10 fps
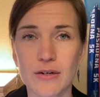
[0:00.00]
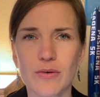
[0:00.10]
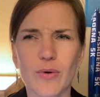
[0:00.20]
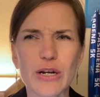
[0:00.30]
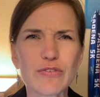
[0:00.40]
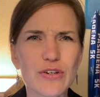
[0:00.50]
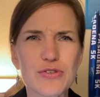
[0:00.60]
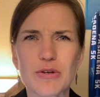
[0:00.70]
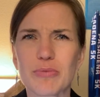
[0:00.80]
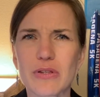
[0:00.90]
What if
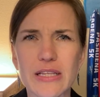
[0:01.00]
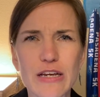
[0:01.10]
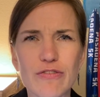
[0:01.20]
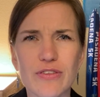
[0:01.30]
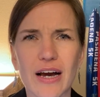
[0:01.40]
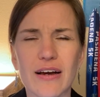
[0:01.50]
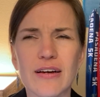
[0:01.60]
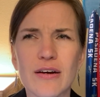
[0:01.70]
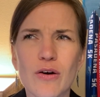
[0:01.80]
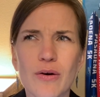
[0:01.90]
there's a belief that,
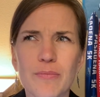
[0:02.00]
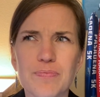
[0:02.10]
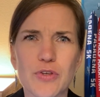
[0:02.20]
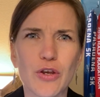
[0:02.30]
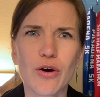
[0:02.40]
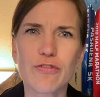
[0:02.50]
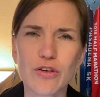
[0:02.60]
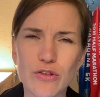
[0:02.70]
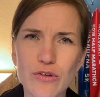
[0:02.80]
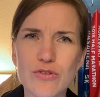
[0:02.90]
if
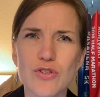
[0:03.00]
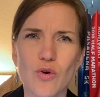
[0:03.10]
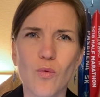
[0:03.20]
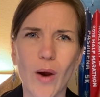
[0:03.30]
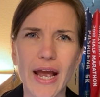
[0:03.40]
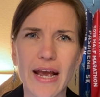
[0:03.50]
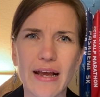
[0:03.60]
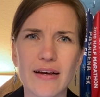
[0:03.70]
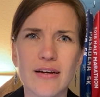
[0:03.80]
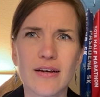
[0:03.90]
you lose the
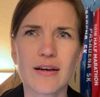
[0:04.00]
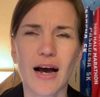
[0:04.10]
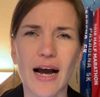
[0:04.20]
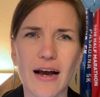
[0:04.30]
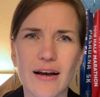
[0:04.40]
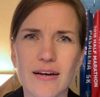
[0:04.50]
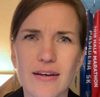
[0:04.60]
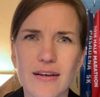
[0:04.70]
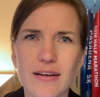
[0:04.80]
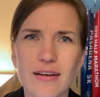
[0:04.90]
weight,
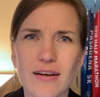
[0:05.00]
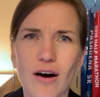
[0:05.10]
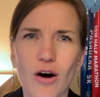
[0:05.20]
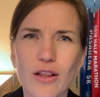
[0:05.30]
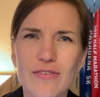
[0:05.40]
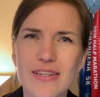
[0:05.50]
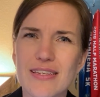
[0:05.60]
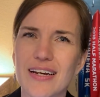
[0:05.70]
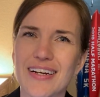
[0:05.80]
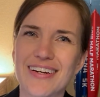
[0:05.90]
all of a
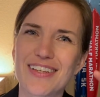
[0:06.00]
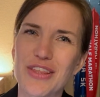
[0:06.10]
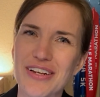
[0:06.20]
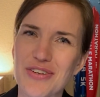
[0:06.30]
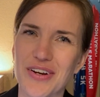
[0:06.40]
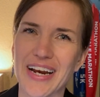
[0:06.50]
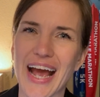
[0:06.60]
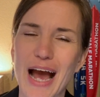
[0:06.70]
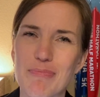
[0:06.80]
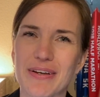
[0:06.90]
sudden things are going to
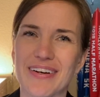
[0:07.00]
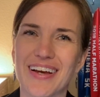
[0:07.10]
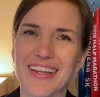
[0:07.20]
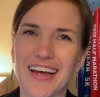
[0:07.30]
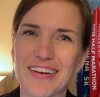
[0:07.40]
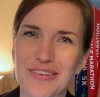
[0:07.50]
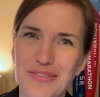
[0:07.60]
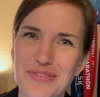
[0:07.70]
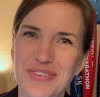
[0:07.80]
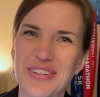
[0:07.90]
happen
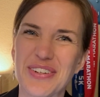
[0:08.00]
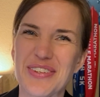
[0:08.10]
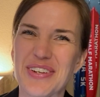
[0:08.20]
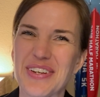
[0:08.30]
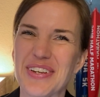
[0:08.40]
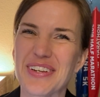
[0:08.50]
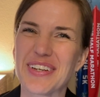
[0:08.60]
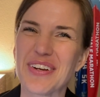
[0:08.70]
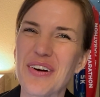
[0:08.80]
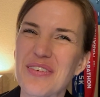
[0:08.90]
and
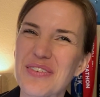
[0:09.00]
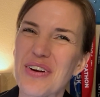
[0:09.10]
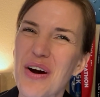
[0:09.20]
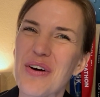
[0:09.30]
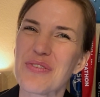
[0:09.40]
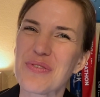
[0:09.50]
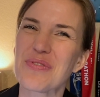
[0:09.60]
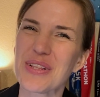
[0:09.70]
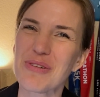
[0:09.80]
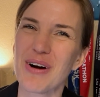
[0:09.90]
you don't know if you
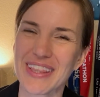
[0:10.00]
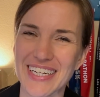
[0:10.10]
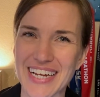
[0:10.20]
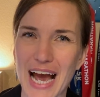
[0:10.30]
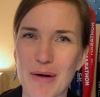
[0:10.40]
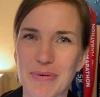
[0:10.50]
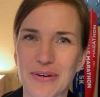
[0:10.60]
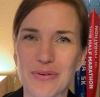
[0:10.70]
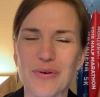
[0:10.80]
really want that to happen?